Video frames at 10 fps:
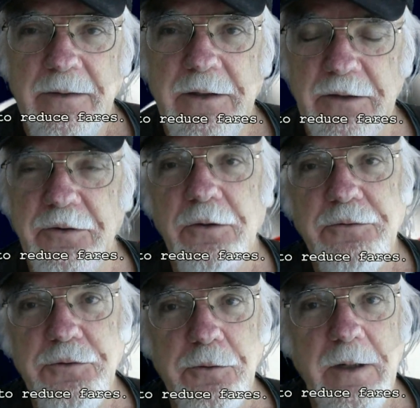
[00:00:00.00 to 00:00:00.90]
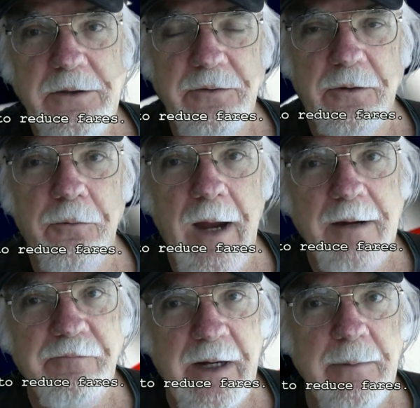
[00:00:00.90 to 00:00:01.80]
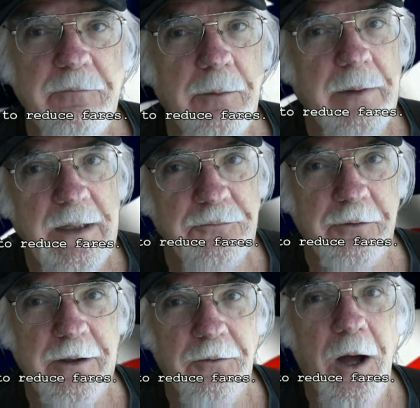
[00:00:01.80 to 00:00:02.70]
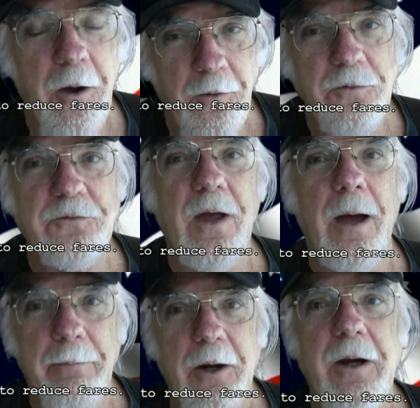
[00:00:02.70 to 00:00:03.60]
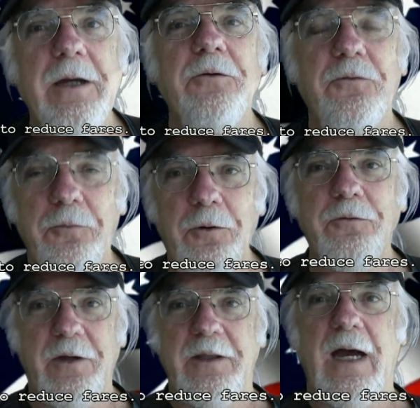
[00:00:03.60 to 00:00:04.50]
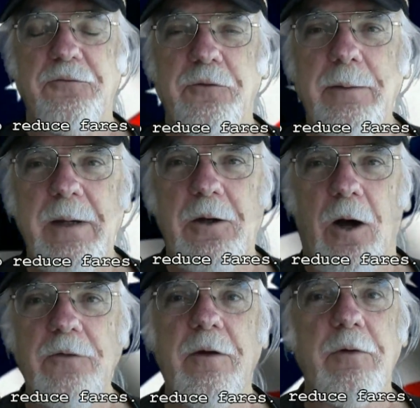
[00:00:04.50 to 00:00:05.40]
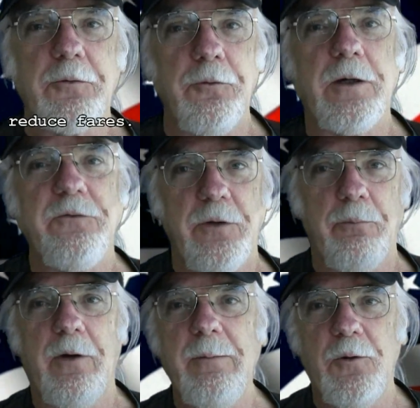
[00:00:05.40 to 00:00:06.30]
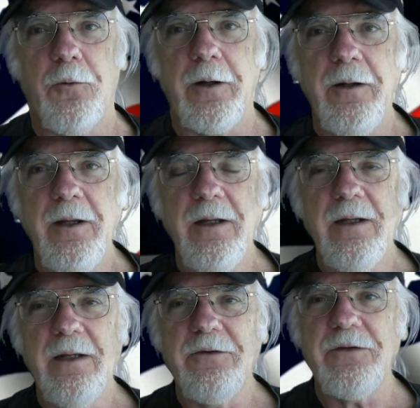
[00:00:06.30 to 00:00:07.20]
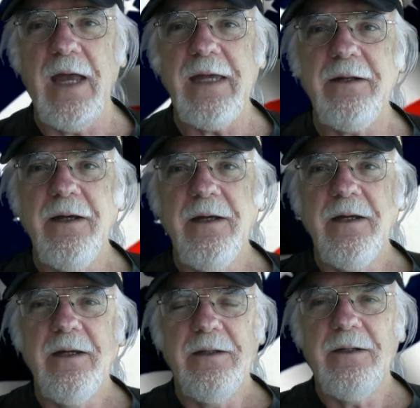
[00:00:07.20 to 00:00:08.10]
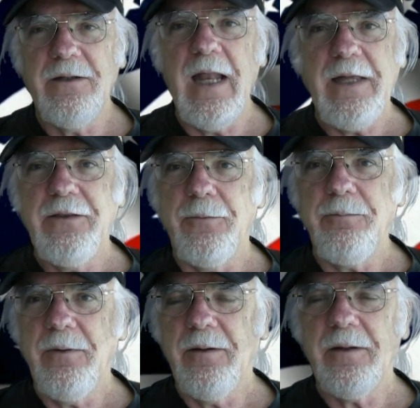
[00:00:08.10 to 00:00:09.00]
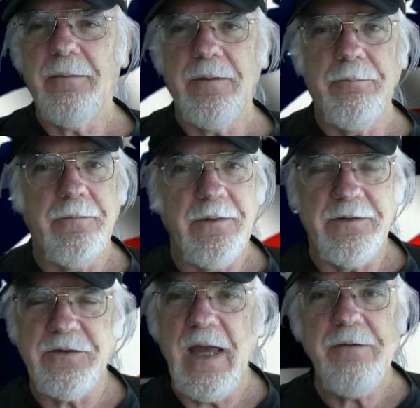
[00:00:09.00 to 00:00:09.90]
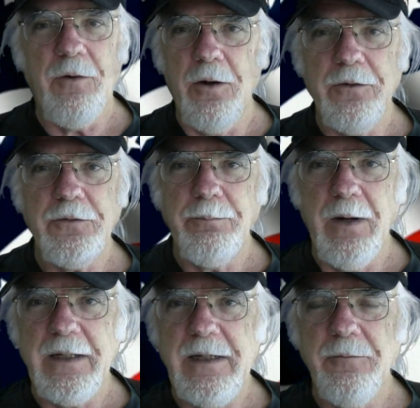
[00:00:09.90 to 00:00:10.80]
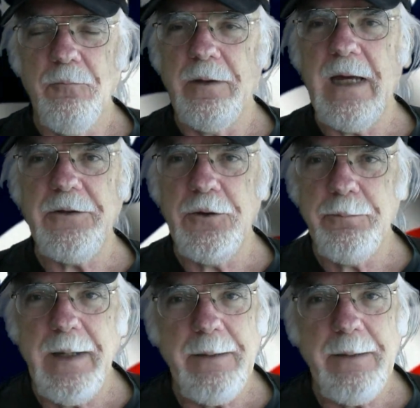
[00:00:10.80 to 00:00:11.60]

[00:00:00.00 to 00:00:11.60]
This Jewish crime family from Israel owns America's cruise industry because of a crooked Supreme Court saying, letting them save all this money when they do